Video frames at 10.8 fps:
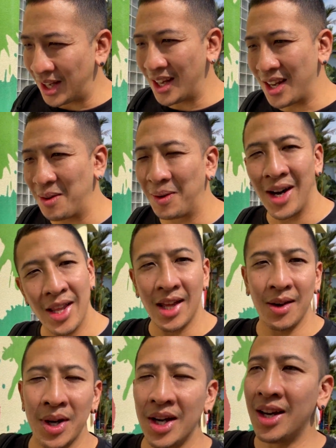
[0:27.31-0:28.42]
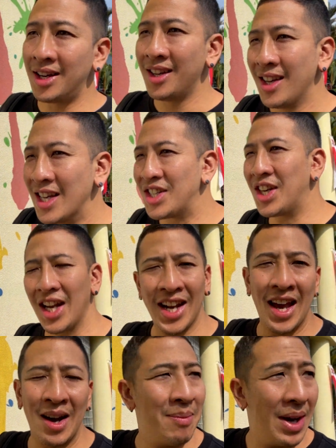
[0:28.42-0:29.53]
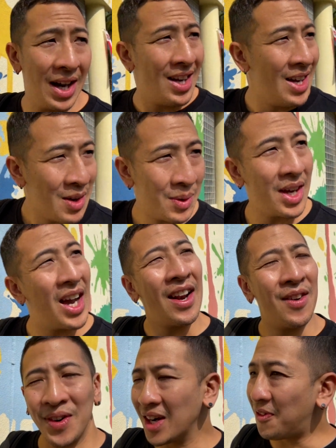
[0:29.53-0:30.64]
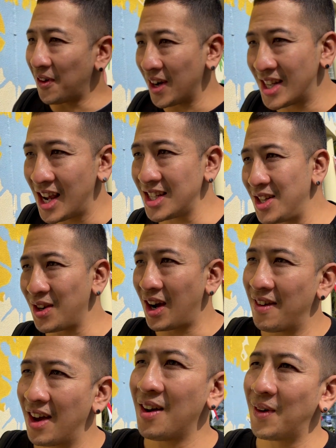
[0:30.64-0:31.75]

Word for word: I don't know why they were chilling out, but we had a really friendly taxi driver.